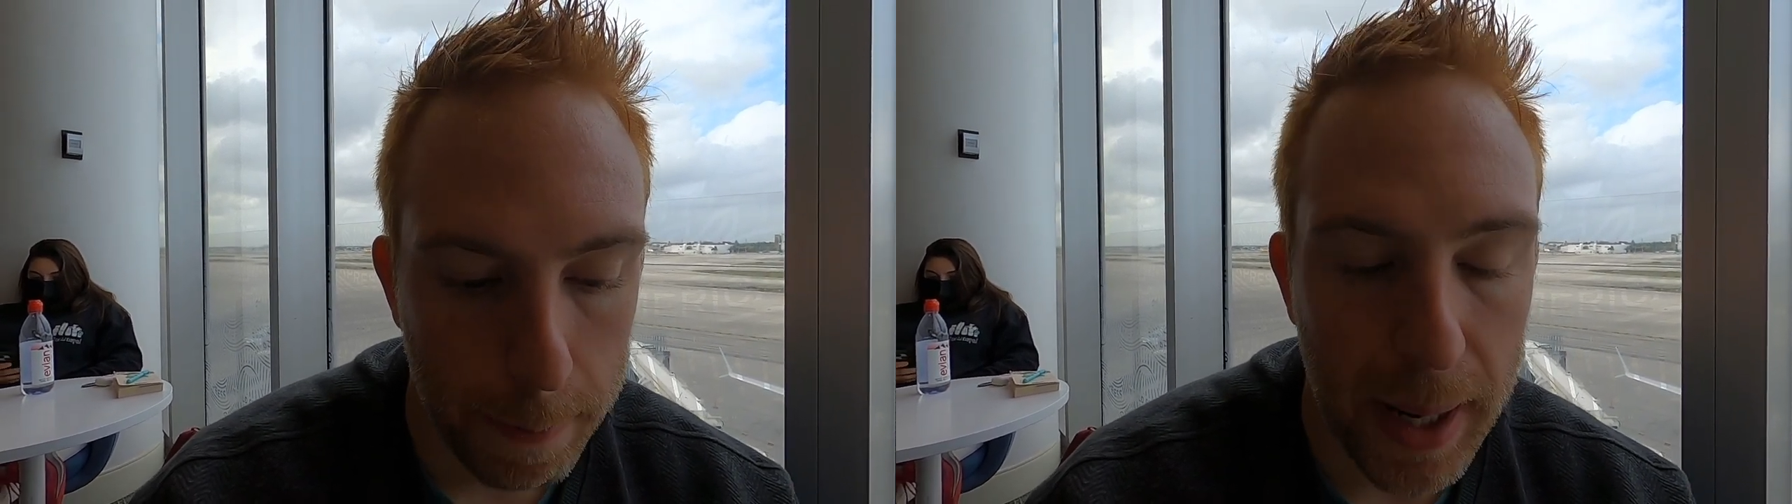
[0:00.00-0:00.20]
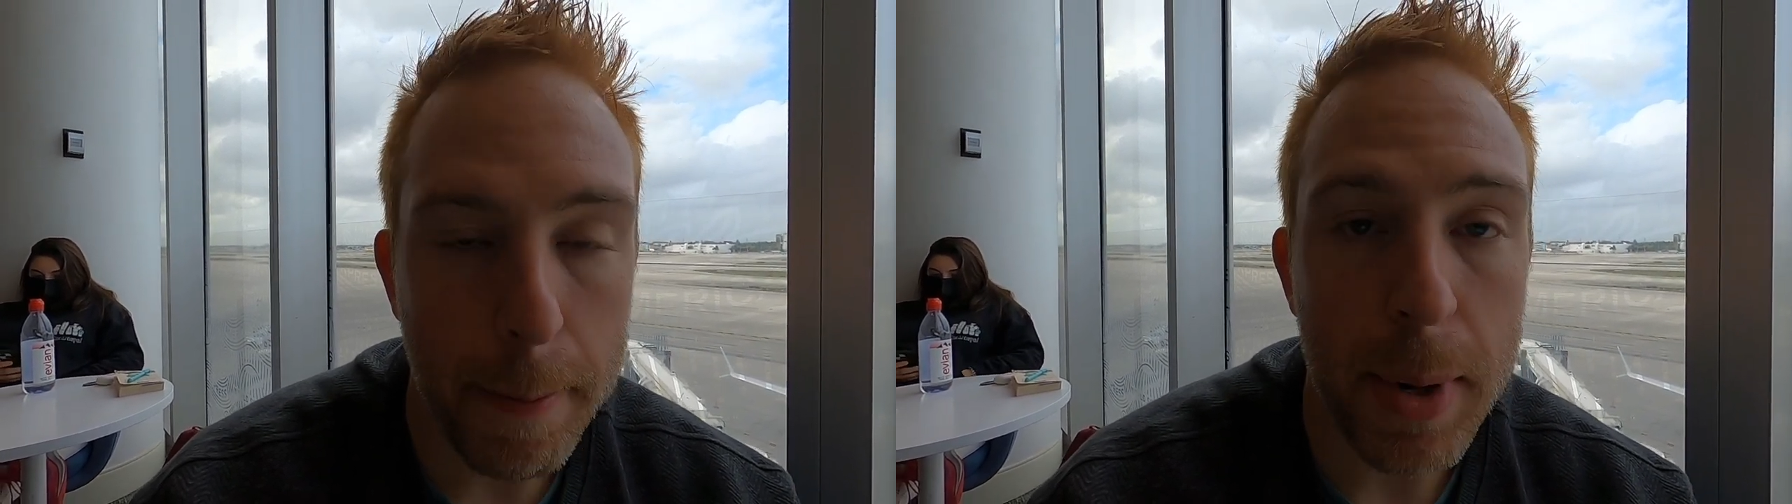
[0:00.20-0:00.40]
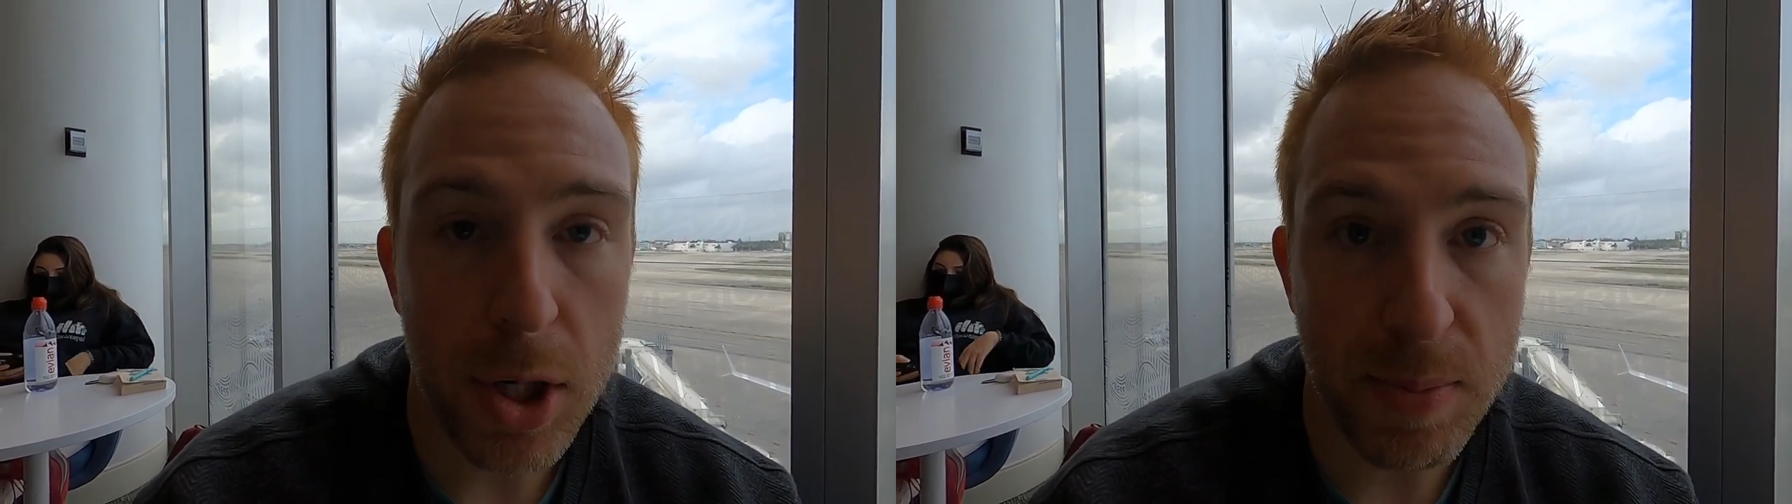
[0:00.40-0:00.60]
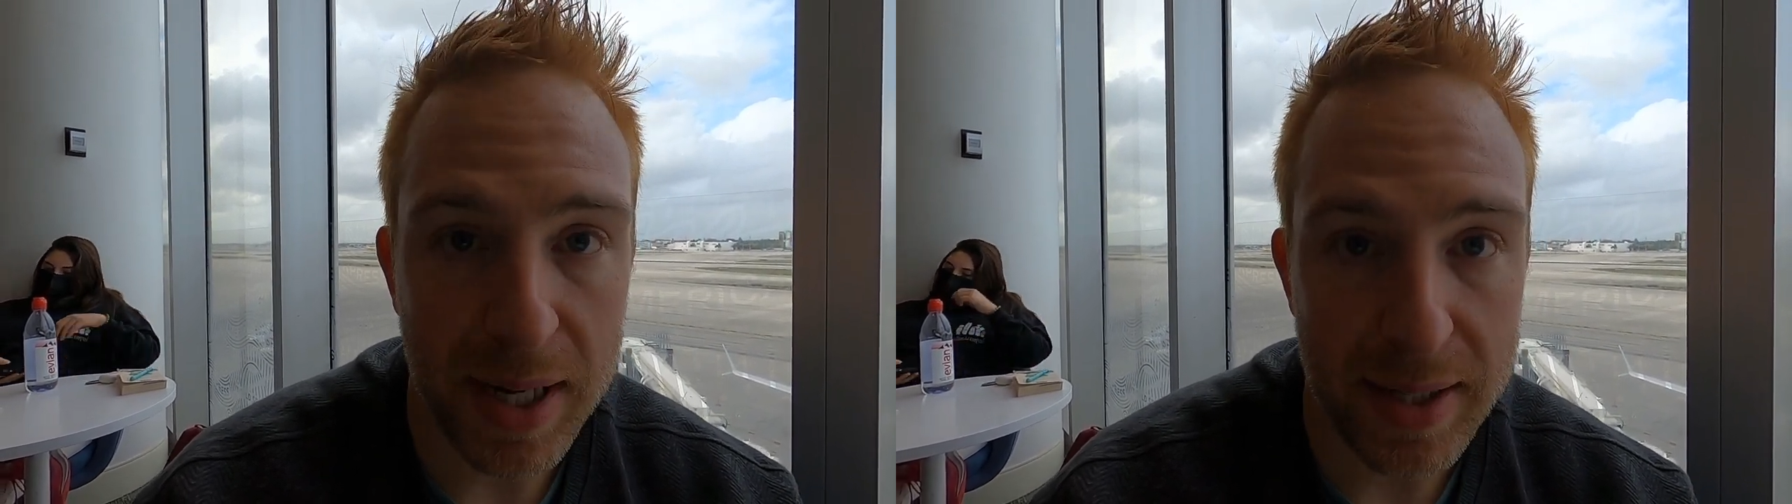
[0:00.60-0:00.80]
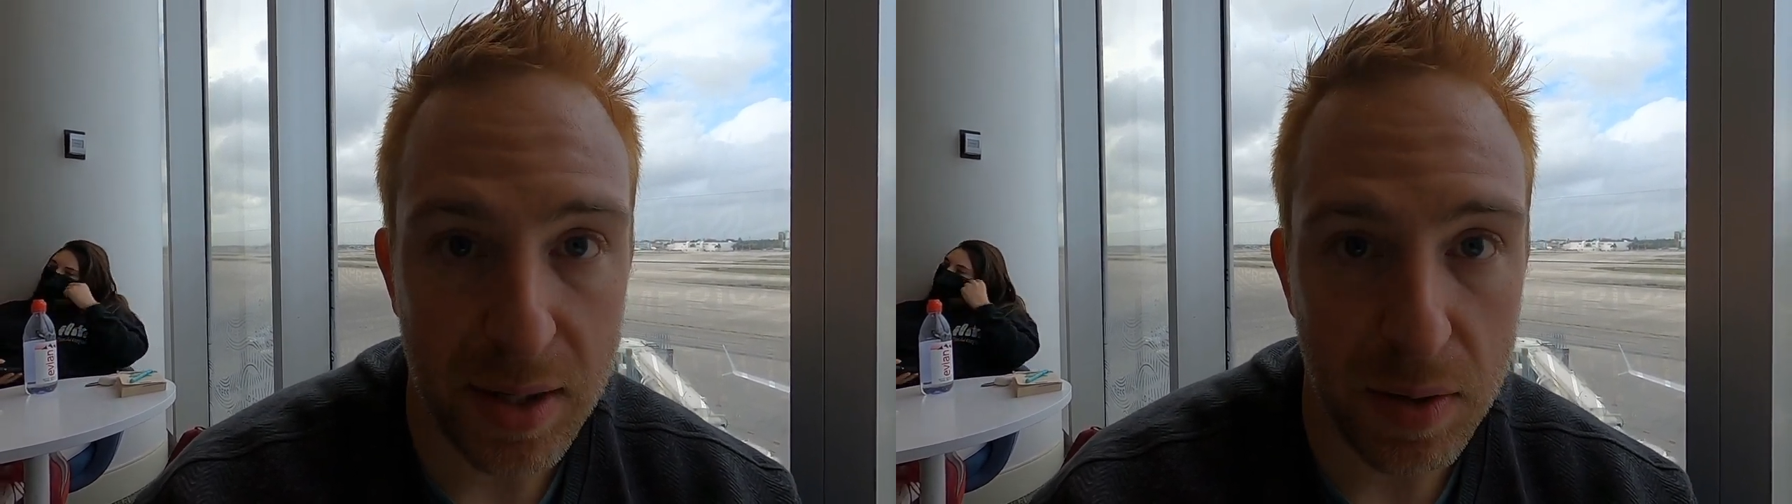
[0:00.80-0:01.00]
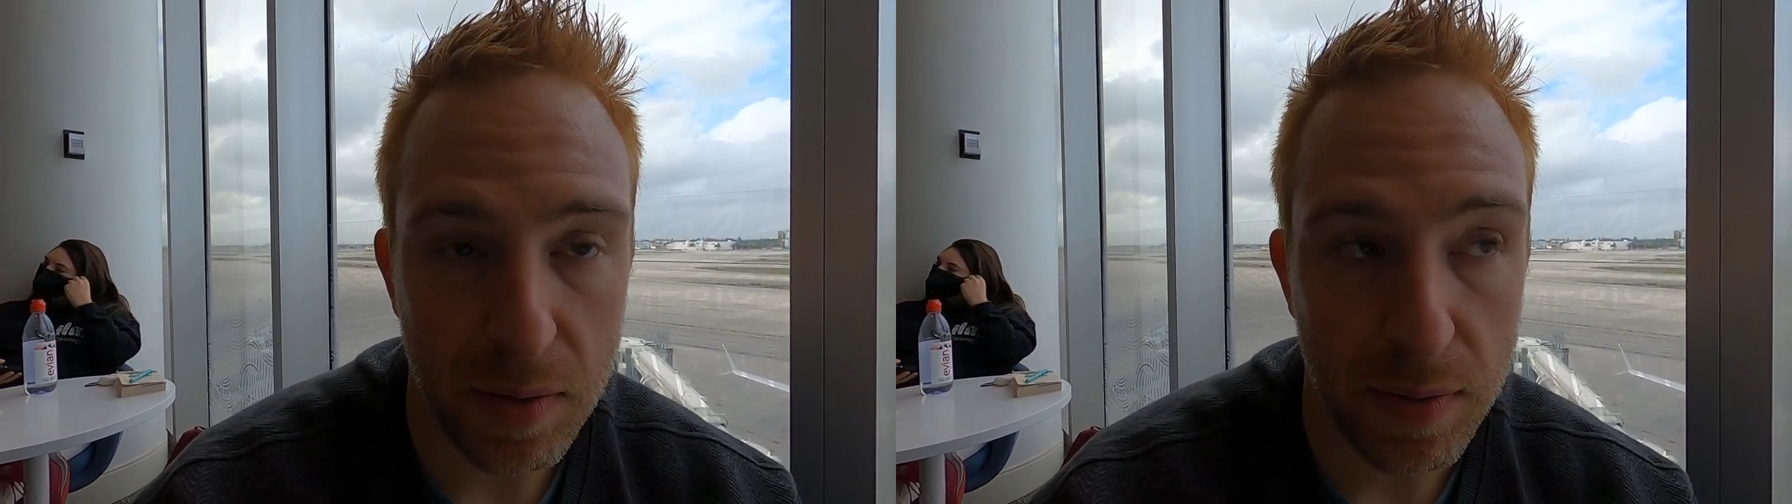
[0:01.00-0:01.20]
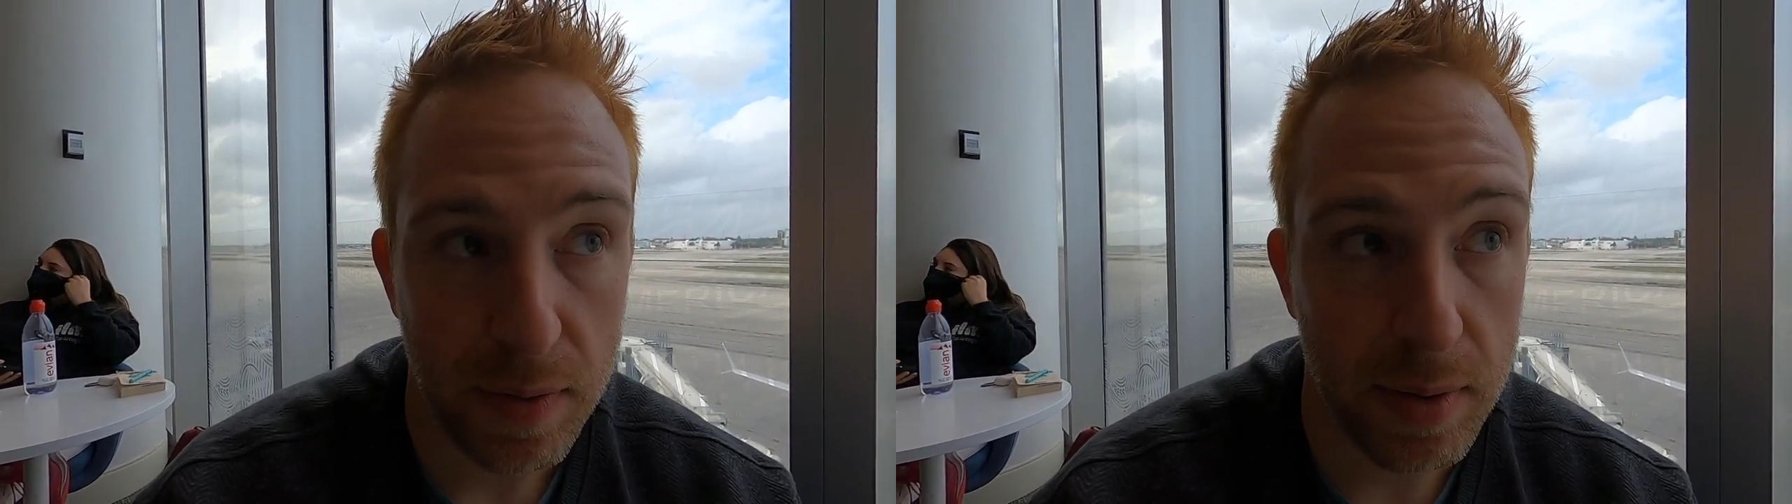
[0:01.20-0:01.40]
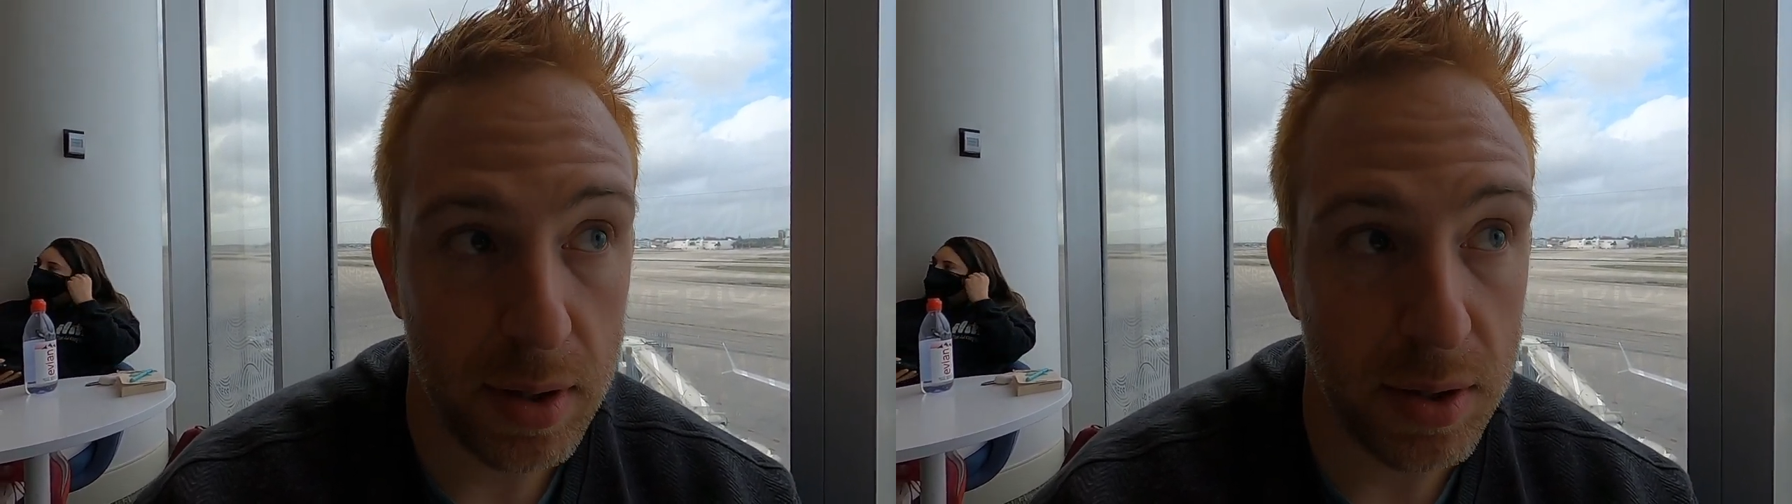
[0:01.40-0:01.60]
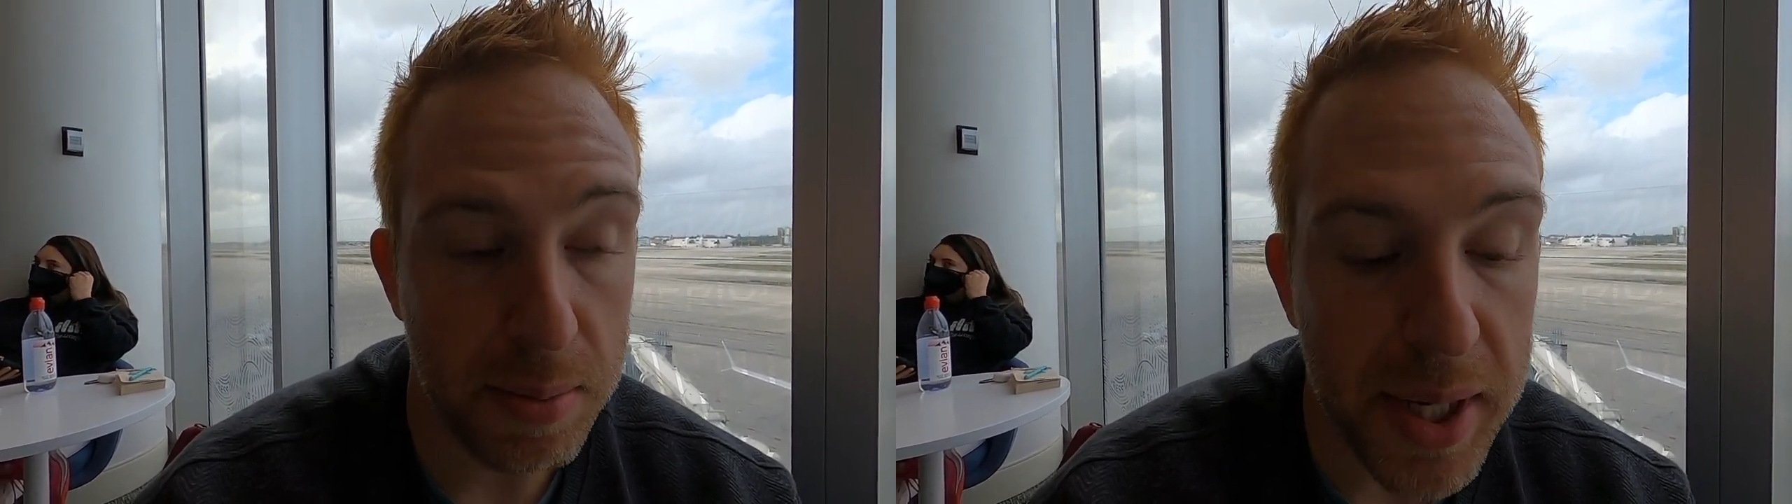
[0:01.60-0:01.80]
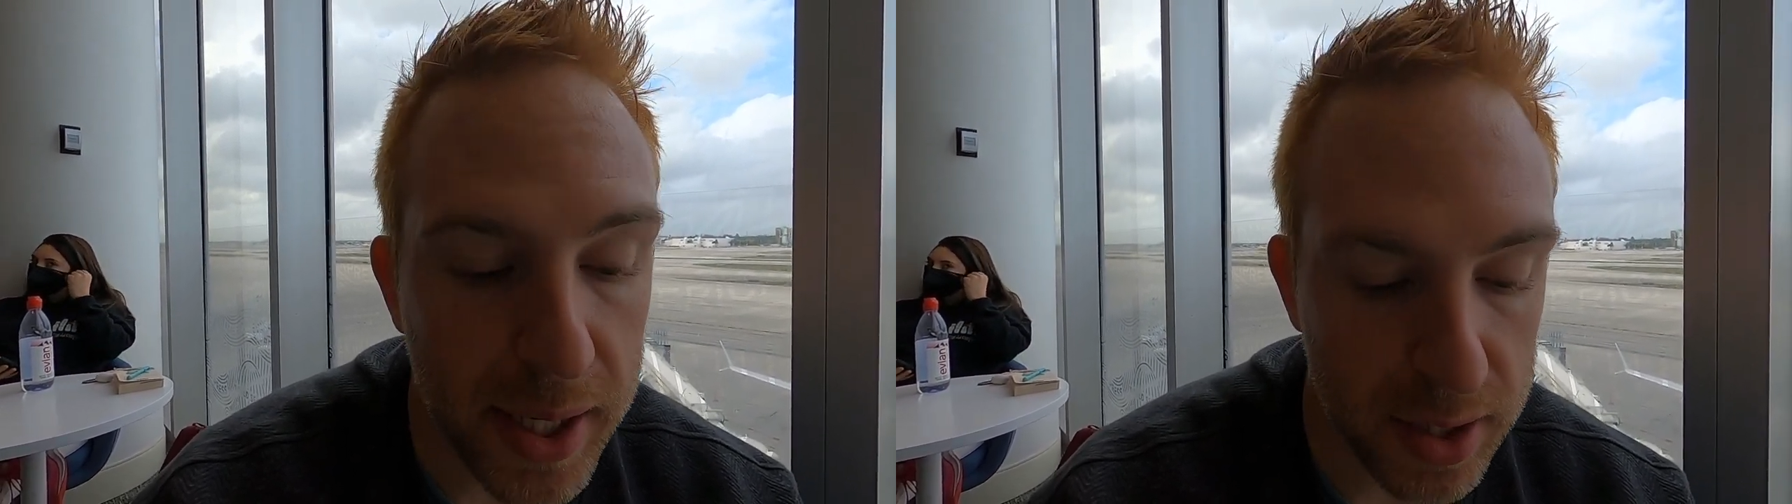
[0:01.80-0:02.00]
immerse myself, to
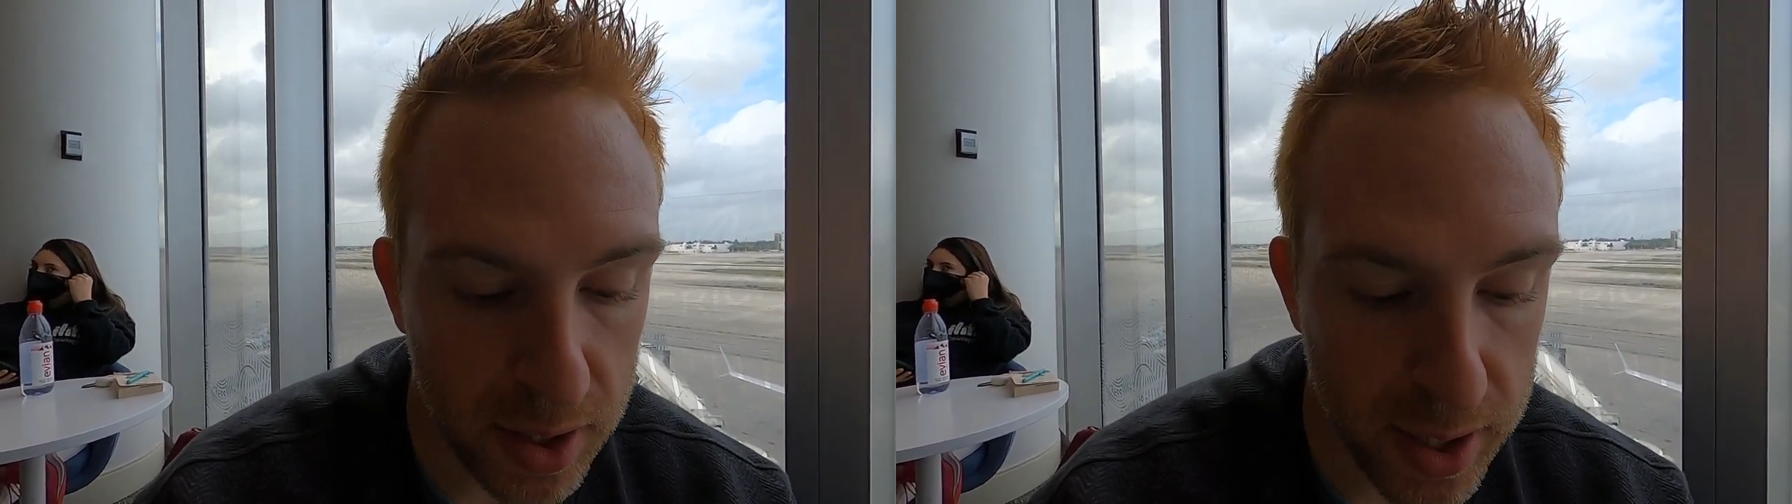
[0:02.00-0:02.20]
meet